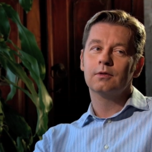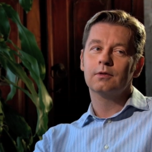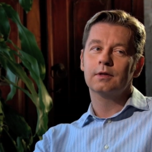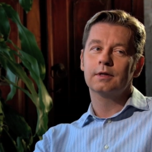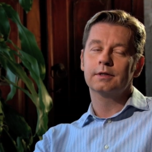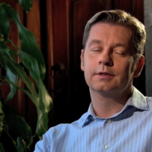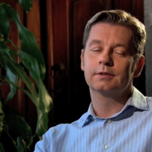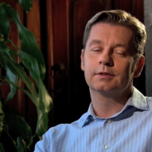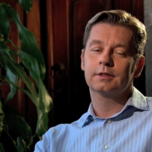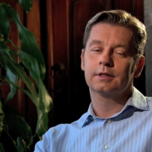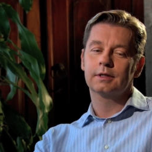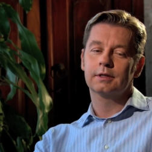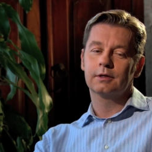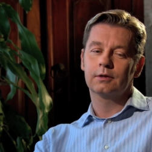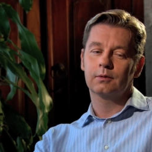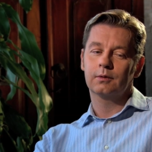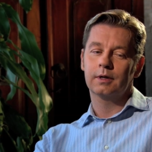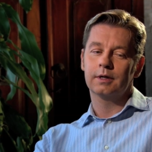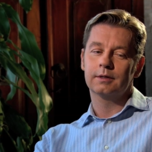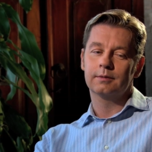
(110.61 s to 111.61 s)
things can
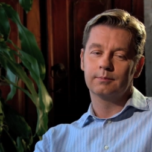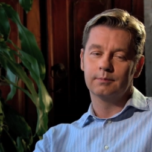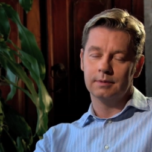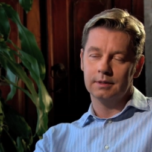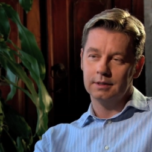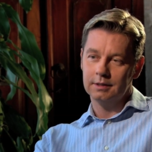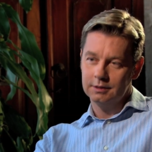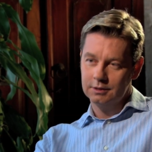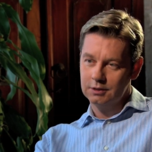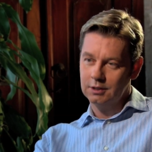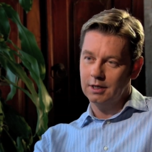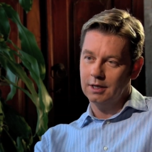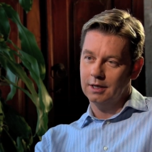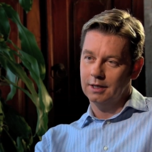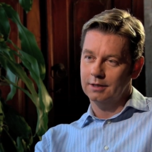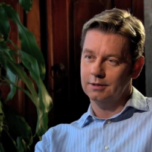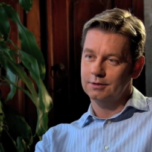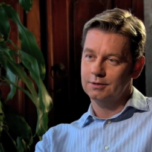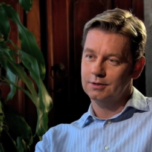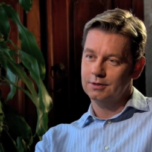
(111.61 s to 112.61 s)
create big
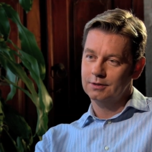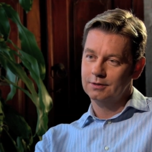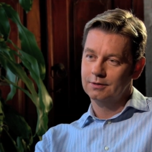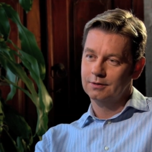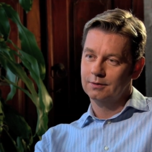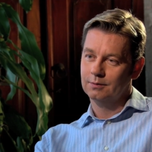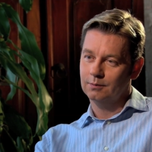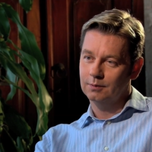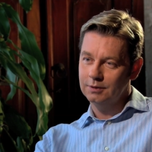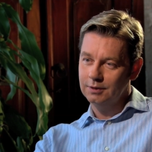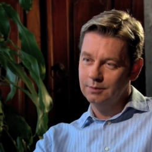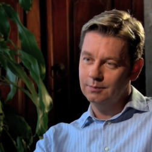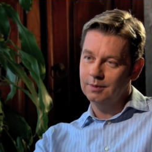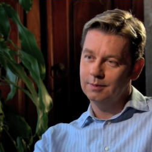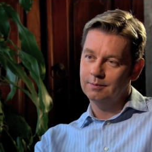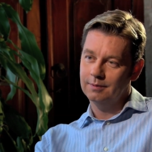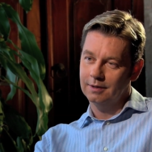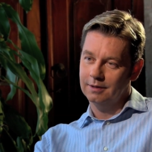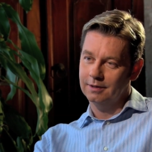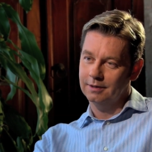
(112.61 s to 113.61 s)
change. Yes. What do you
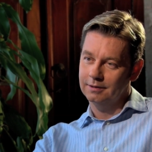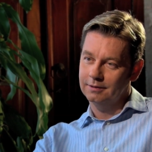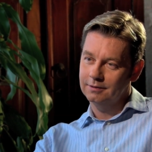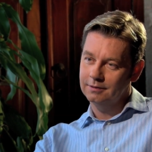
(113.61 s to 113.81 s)
mean by that?